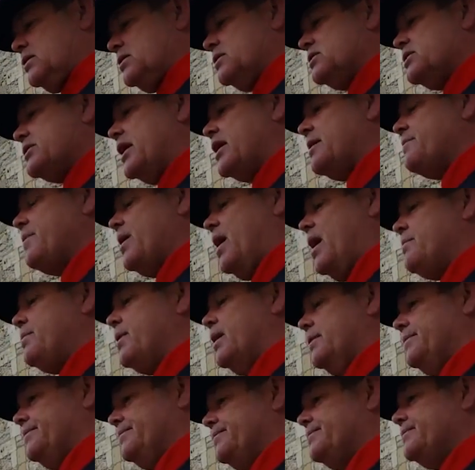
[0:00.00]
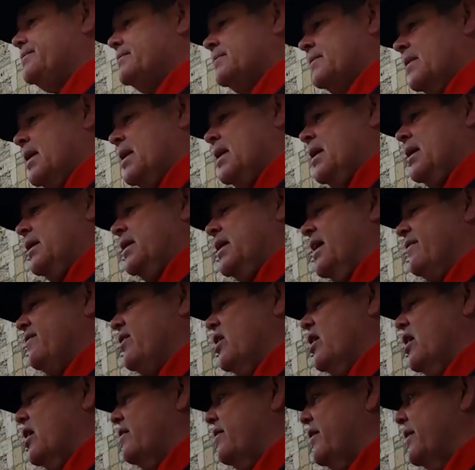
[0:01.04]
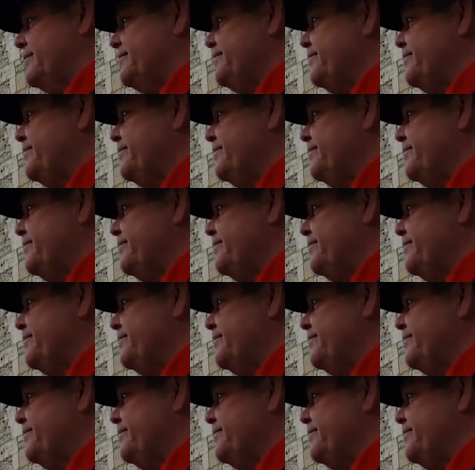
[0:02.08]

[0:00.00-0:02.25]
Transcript: Santa Barbara. Never heard of it.